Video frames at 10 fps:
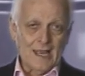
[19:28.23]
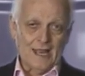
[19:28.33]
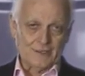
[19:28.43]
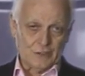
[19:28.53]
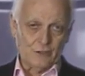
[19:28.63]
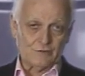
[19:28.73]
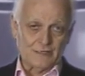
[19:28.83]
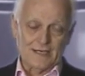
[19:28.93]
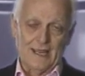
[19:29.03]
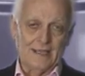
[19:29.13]
I do
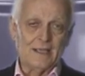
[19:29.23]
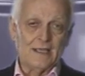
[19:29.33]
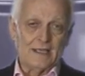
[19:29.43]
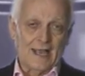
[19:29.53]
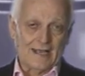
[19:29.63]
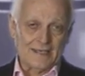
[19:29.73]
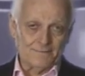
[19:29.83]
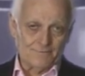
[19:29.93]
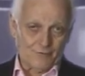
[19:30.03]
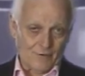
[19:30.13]
today I
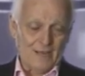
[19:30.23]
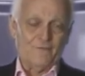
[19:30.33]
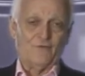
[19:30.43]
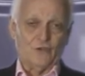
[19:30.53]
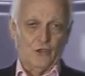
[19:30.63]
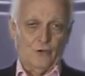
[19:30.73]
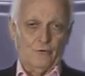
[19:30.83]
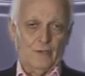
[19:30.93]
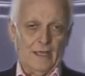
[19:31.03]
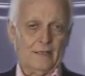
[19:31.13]
can pray for
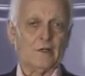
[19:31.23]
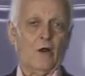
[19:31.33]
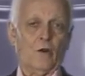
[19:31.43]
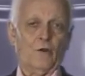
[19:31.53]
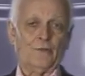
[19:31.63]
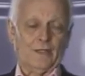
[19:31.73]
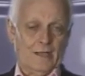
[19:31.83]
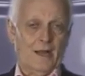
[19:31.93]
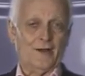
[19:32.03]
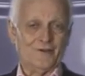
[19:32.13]
you and call on the
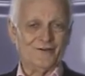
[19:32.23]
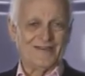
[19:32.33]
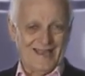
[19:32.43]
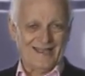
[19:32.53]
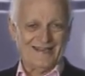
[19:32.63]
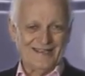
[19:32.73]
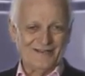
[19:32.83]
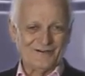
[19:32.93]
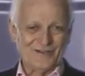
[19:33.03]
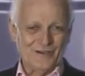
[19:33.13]
God who can
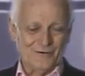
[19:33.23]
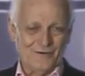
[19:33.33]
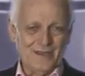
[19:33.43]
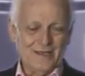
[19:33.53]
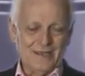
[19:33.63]
heal you.